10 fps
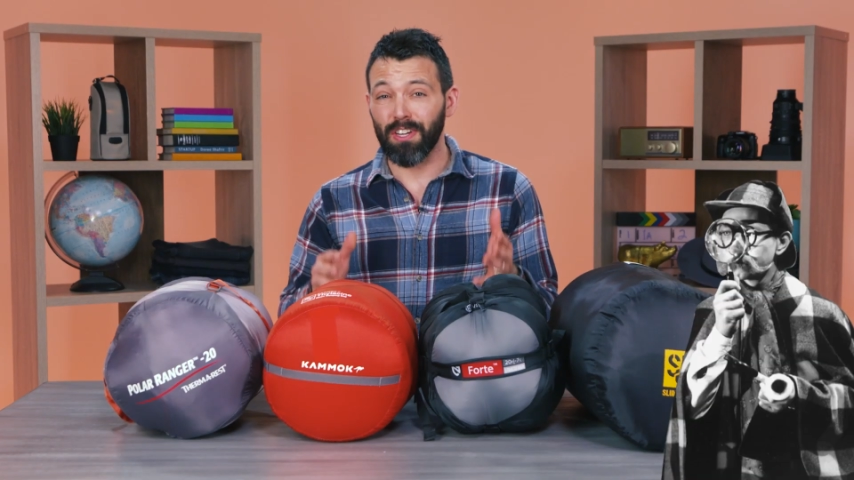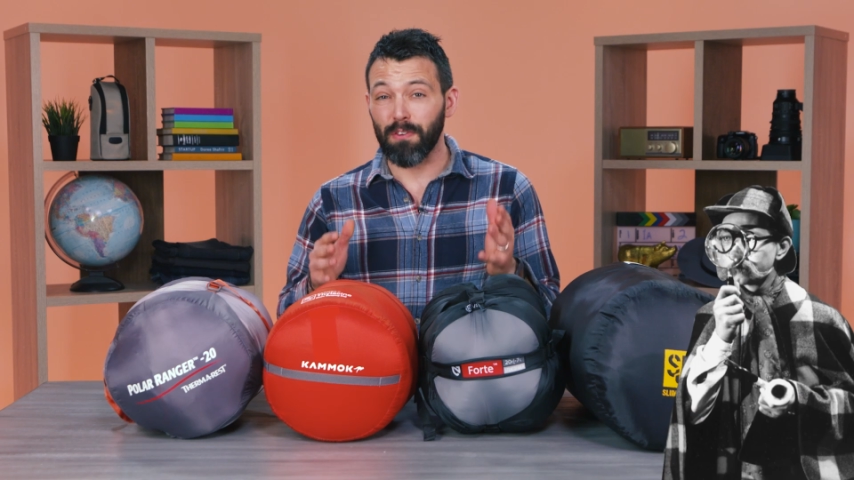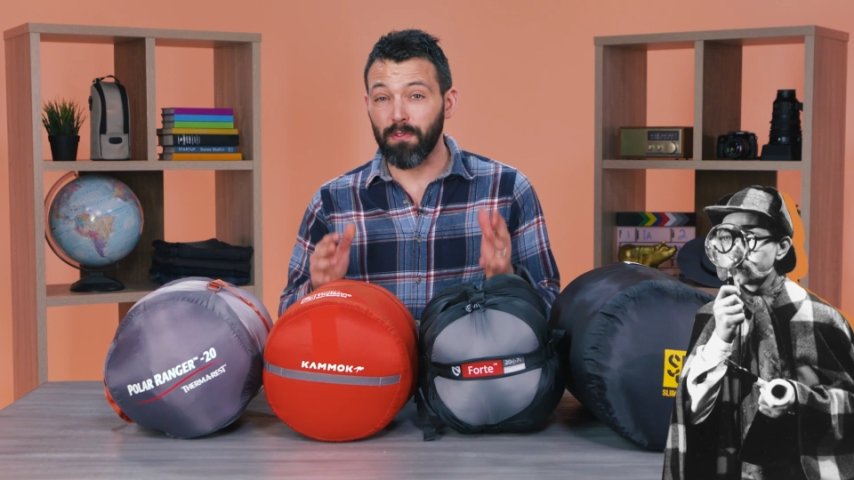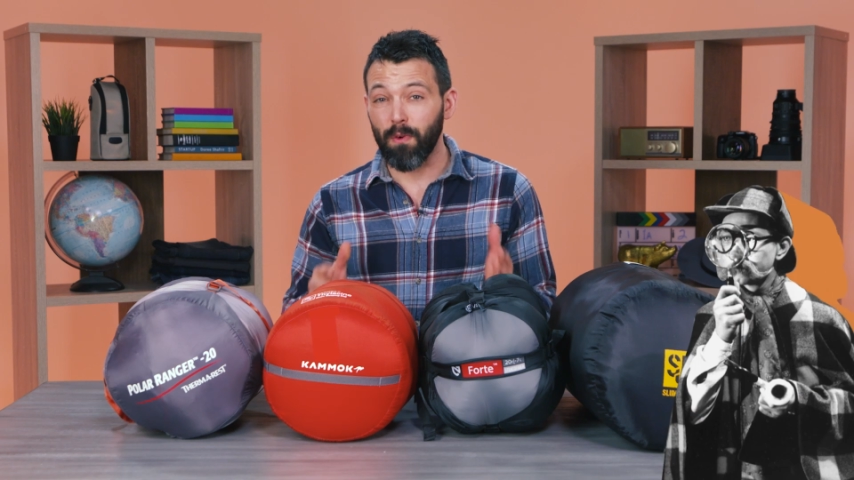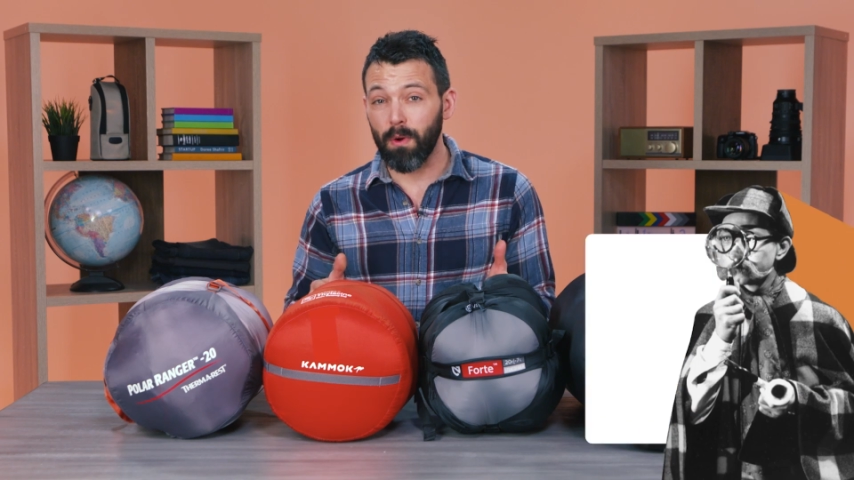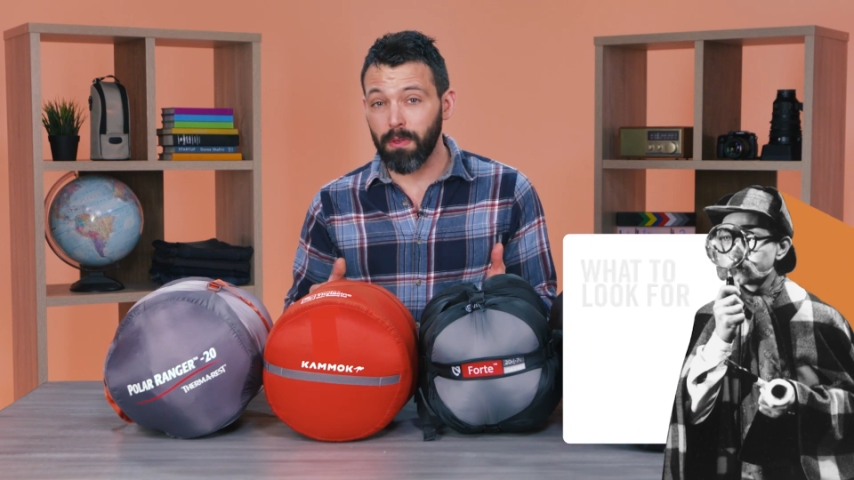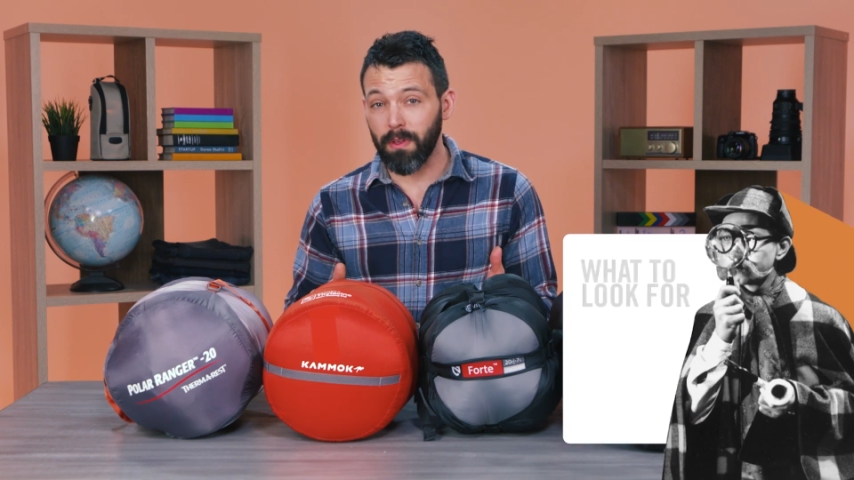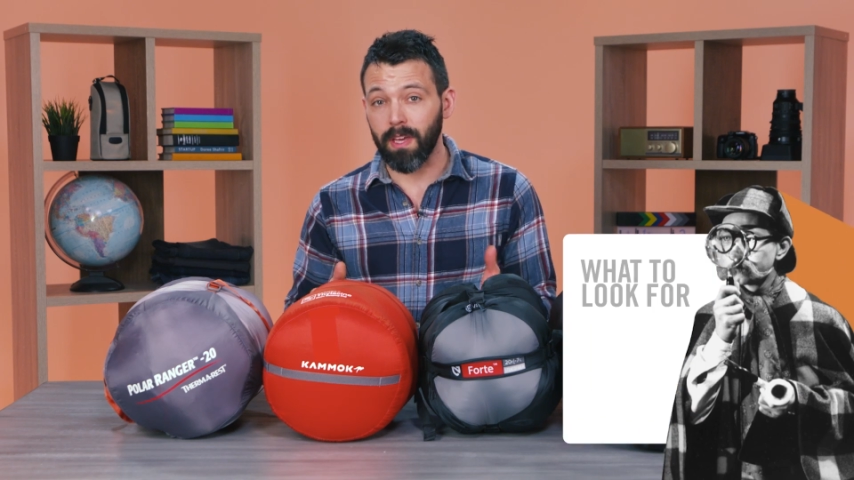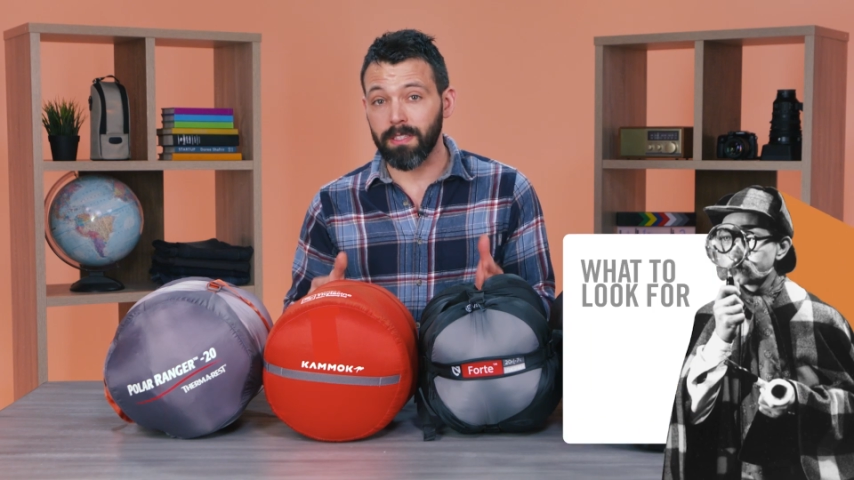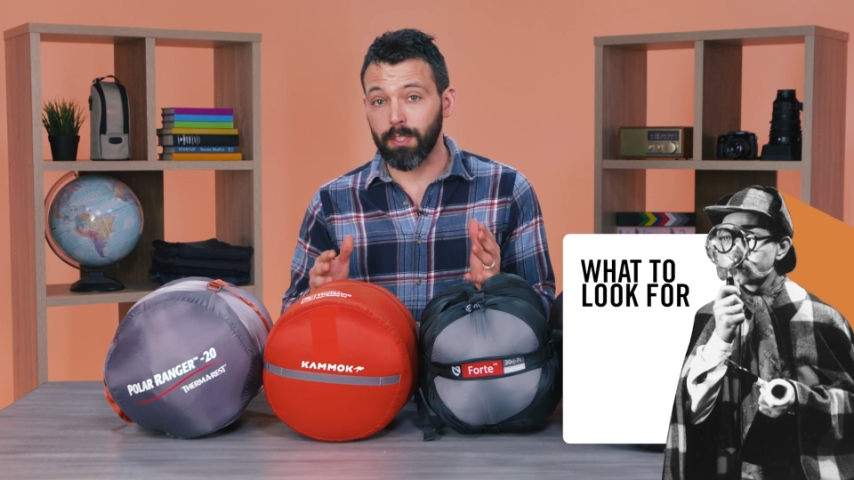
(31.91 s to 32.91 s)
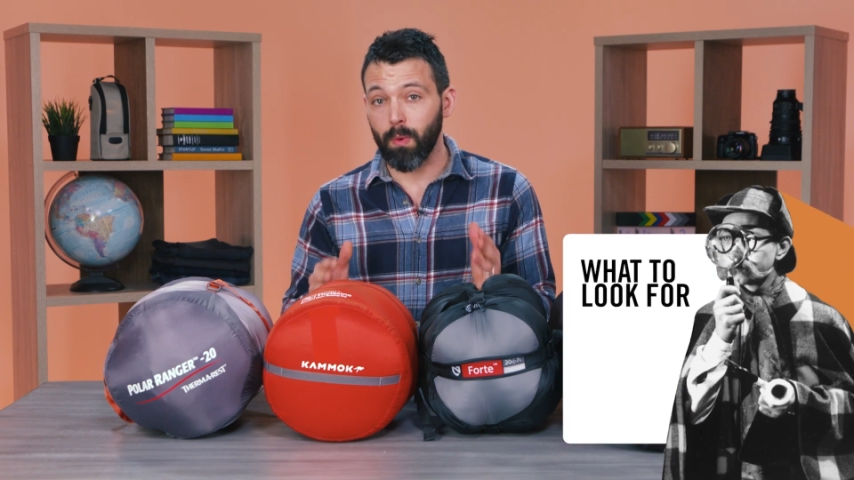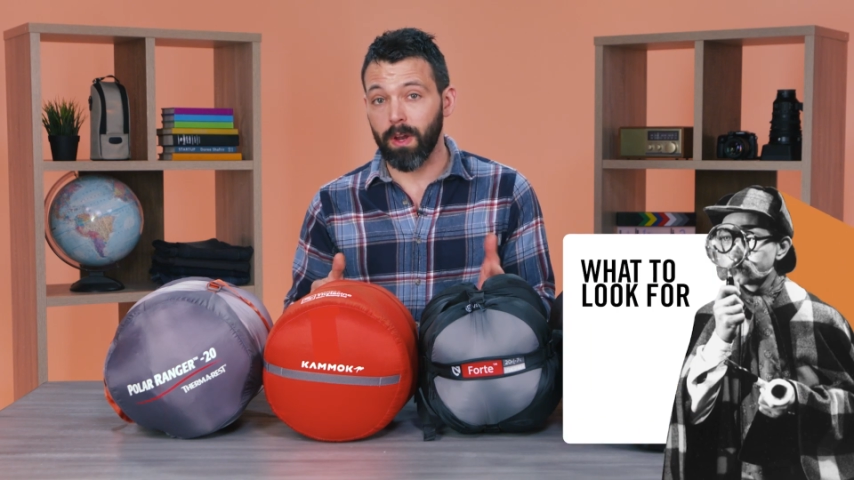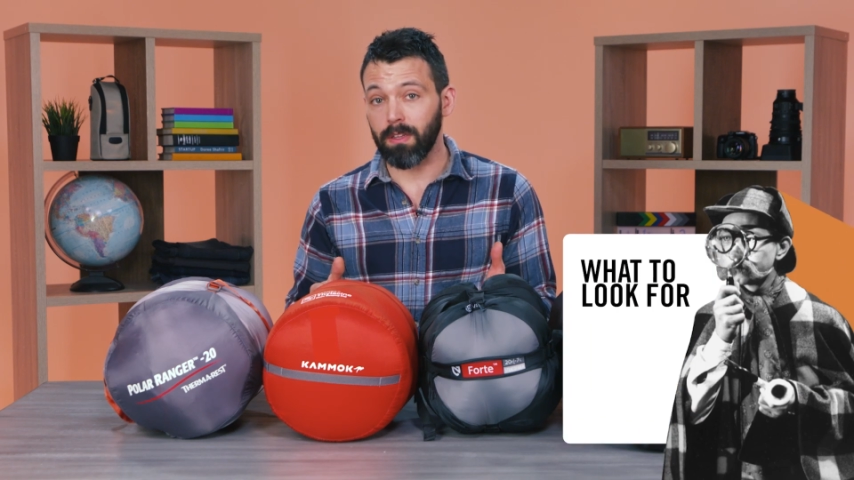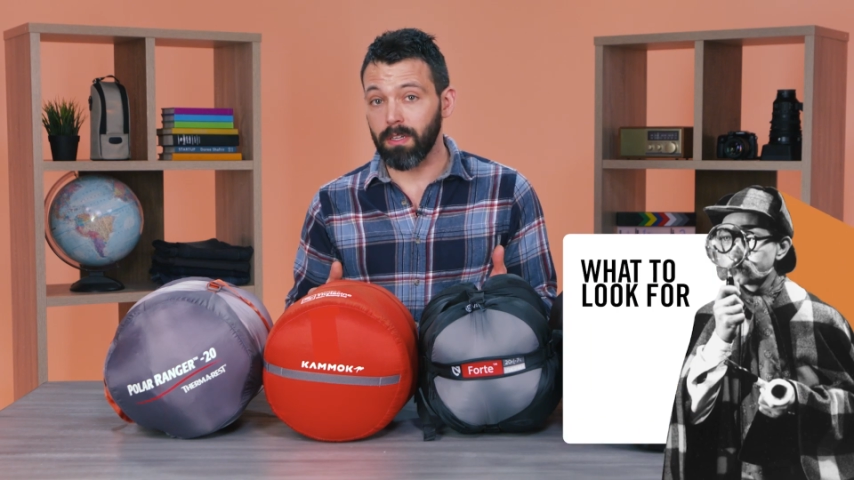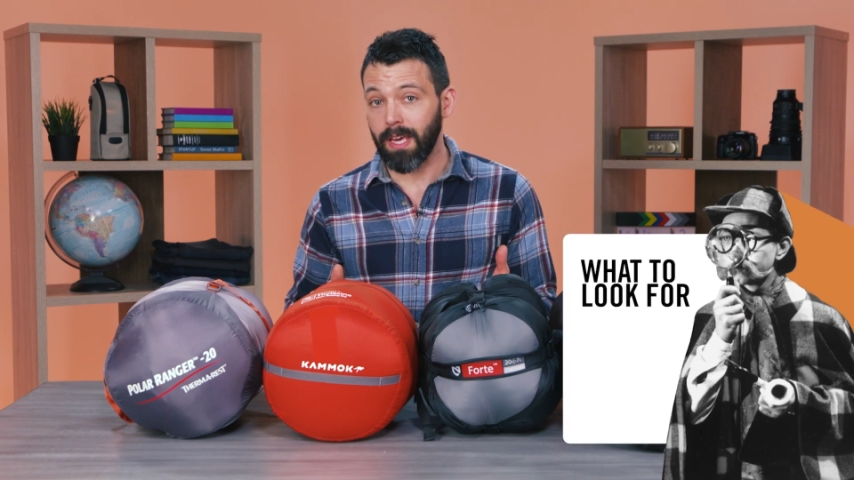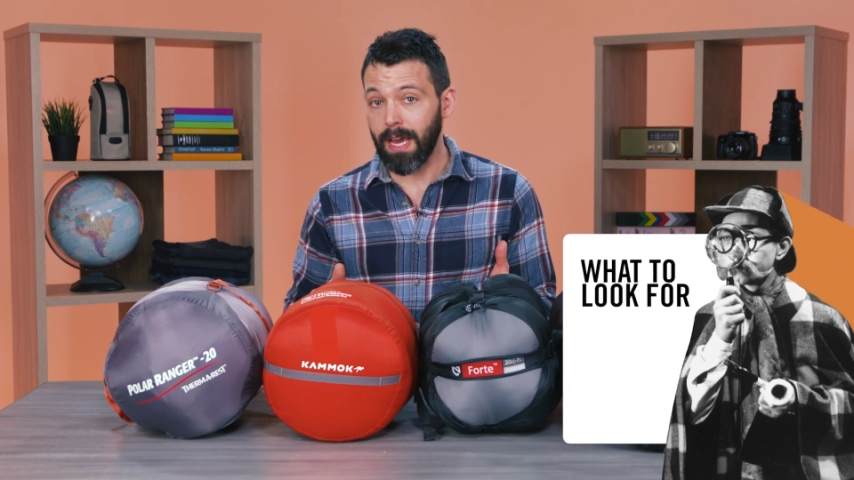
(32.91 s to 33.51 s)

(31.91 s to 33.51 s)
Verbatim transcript: there are four things you wanna look